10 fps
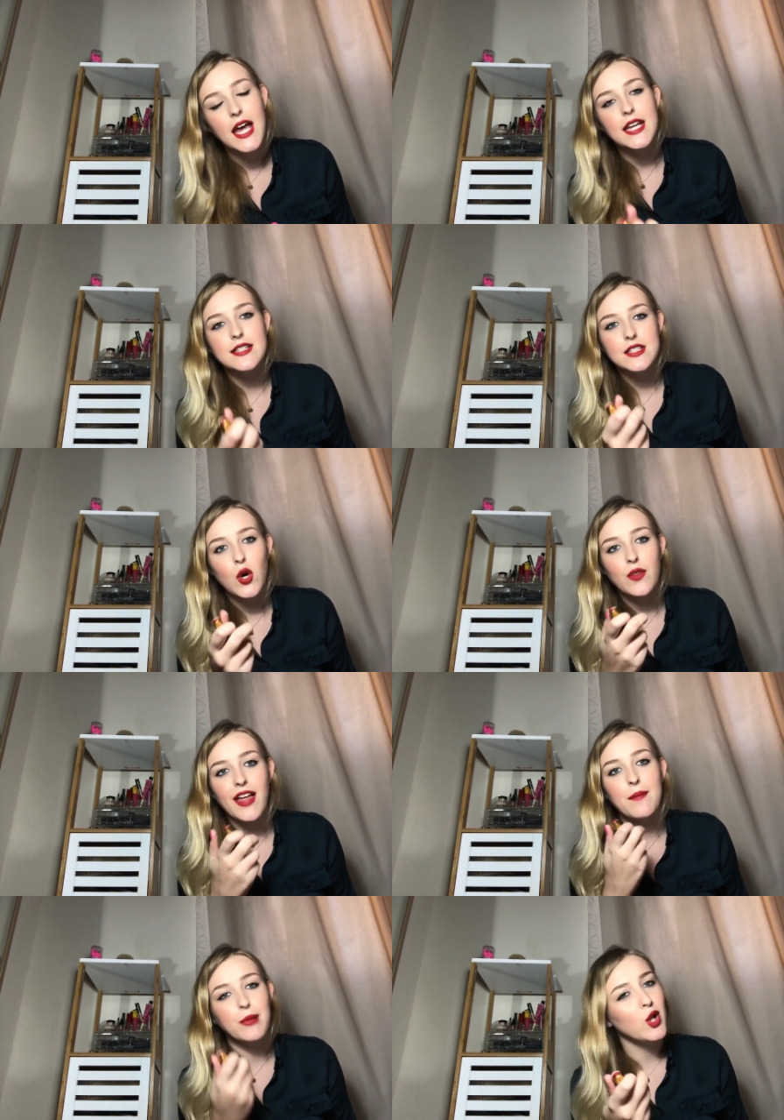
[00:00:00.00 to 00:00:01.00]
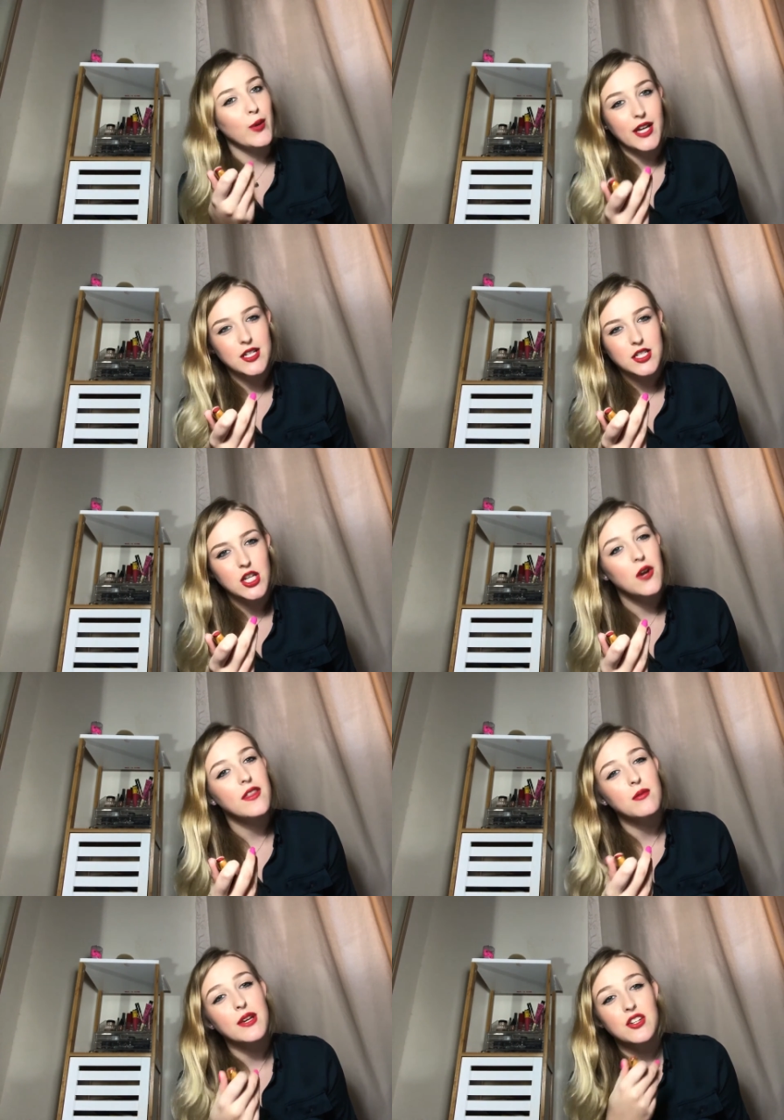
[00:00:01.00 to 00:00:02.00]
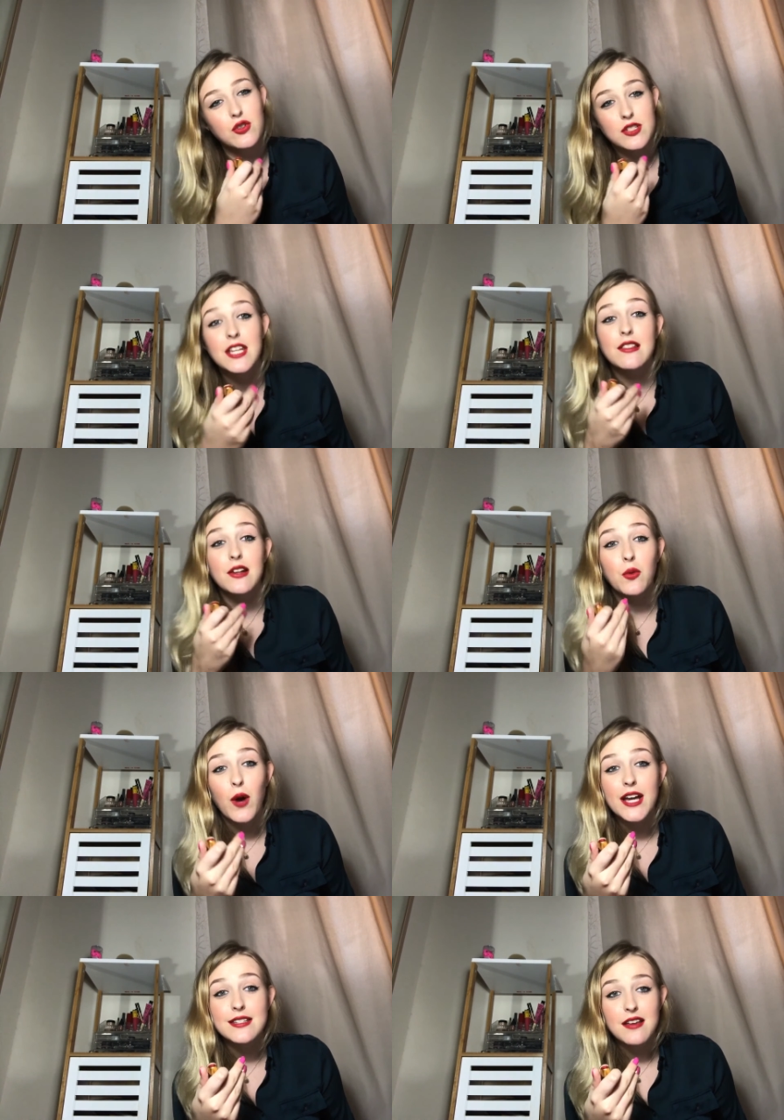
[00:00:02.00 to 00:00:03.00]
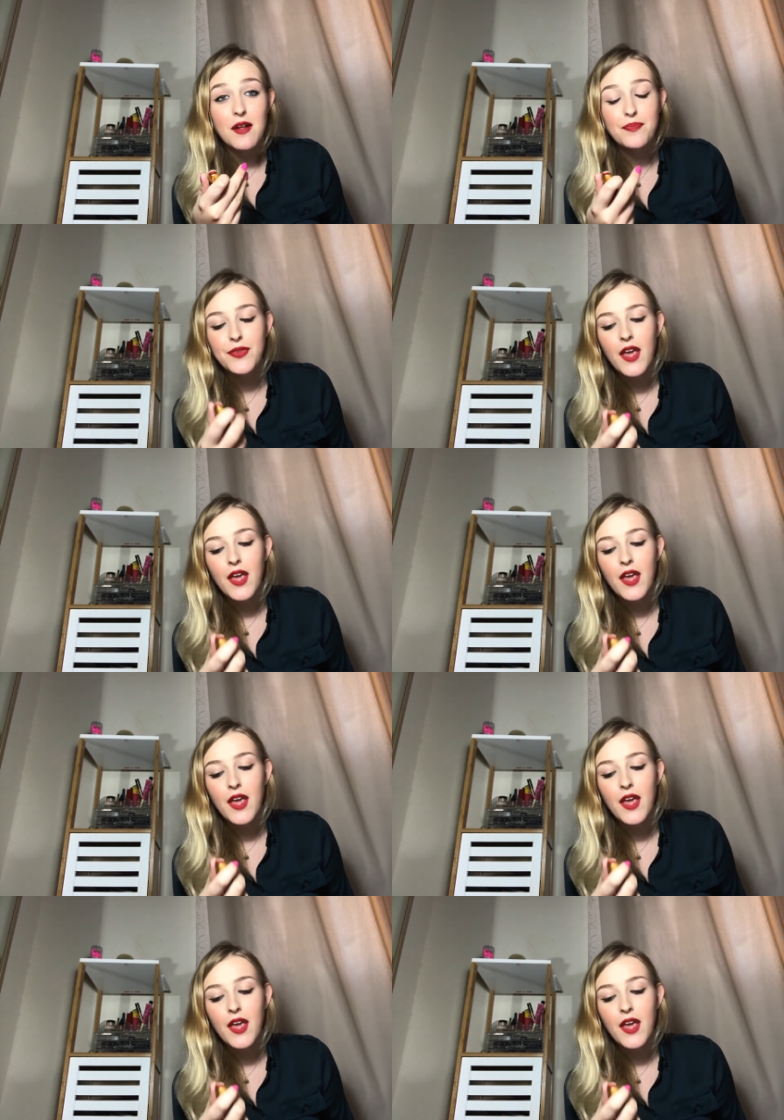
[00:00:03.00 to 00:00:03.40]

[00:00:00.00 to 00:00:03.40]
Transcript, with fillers: and it's got that bluey undertone that makes your teeth look whiter.